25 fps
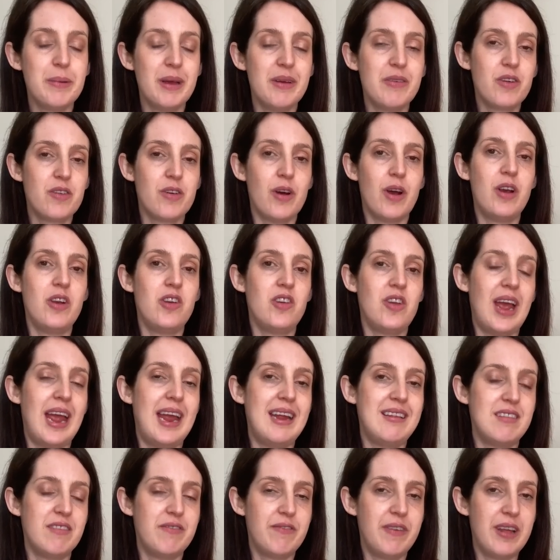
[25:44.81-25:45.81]
bit of
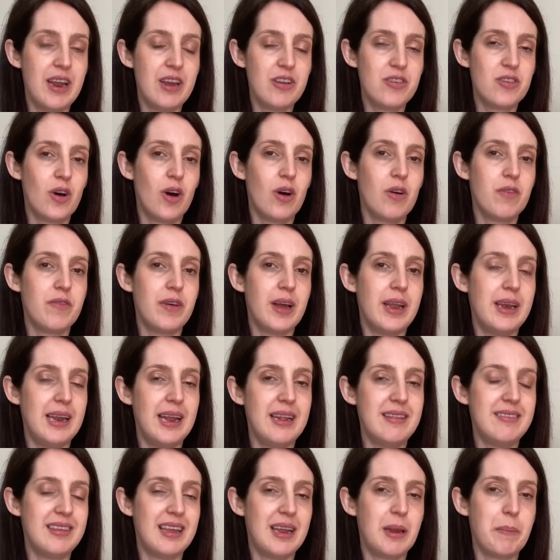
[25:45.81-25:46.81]
crochet to finish off a
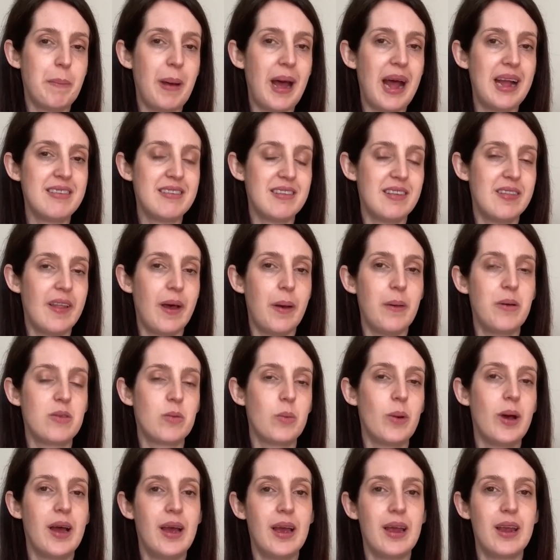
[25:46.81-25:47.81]
knitting pattern I was
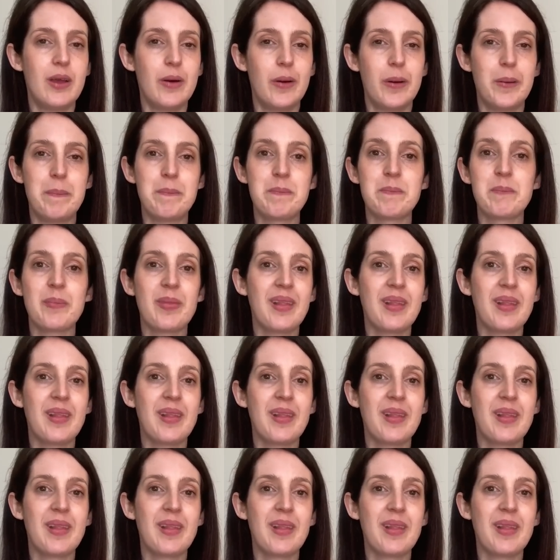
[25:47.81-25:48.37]
working on.